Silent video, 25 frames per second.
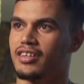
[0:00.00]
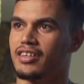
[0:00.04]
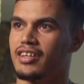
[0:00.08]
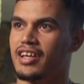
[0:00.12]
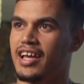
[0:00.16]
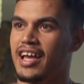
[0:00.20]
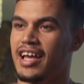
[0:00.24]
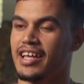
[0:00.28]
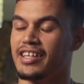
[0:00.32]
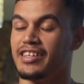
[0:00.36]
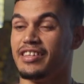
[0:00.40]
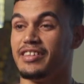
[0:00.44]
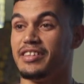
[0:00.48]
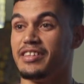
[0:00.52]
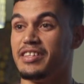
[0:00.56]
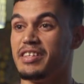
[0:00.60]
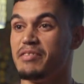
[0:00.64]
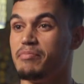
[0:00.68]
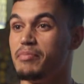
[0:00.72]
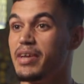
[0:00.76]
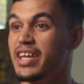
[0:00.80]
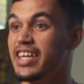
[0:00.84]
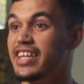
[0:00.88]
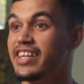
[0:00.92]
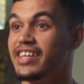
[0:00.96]
And the
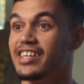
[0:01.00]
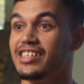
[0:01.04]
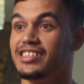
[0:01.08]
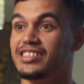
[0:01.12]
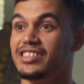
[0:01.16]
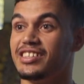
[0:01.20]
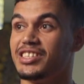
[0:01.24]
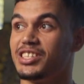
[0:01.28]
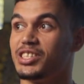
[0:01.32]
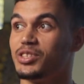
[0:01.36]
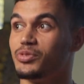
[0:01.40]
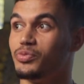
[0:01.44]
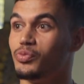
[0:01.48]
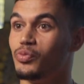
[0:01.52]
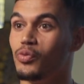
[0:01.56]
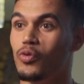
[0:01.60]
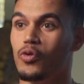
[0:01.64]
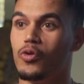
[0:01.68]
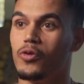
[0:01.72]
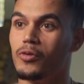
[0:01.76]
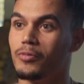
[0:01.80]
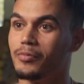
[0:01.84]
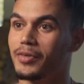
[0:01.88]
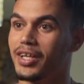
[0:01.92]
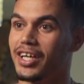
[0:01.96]
media just swarmed